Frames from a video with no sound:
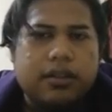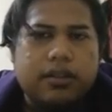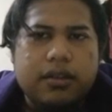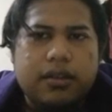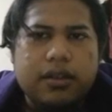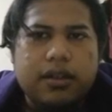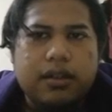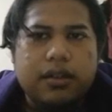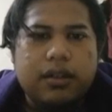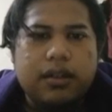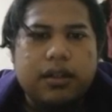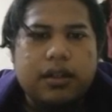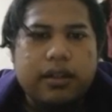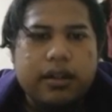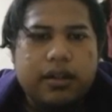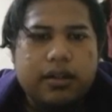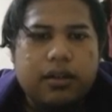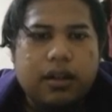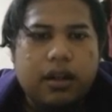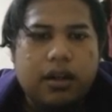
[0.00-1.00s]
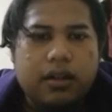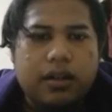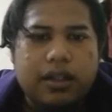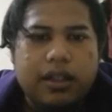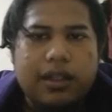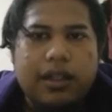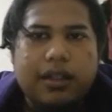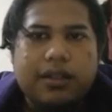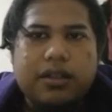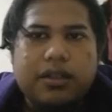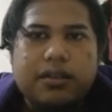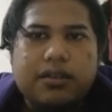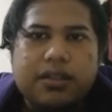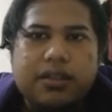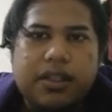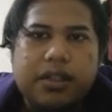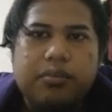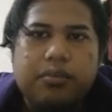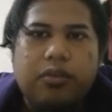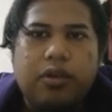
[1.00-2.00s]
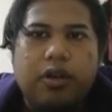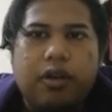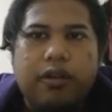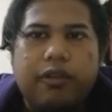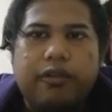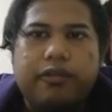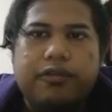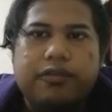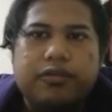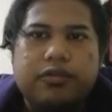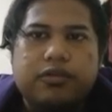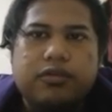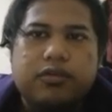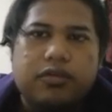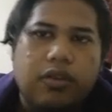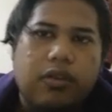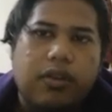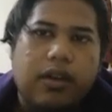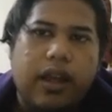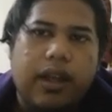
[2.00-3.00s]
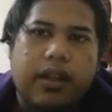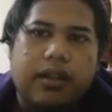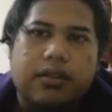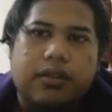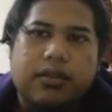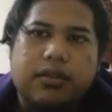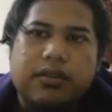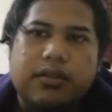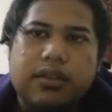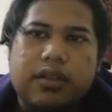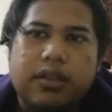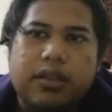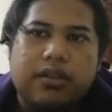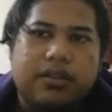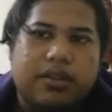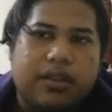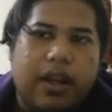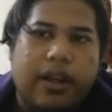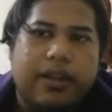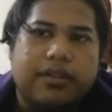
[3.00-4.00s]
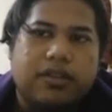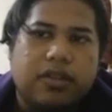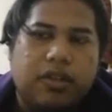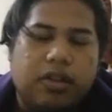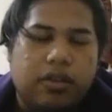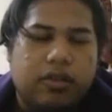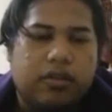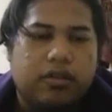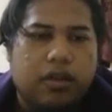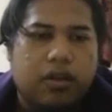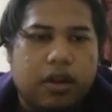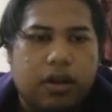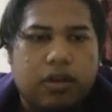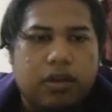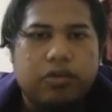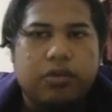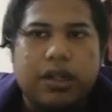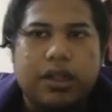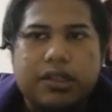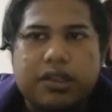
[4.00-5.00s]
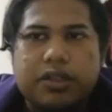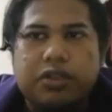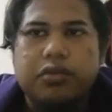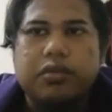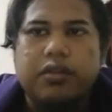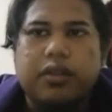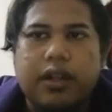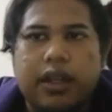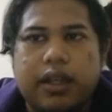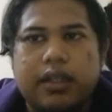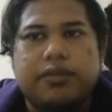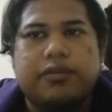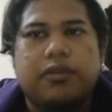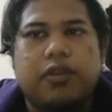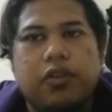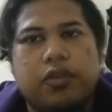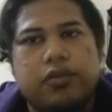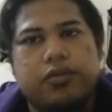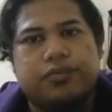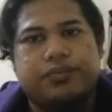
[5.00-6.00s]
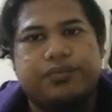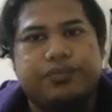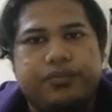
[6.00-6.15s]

the relationship of torque and shear stress was shown as follows.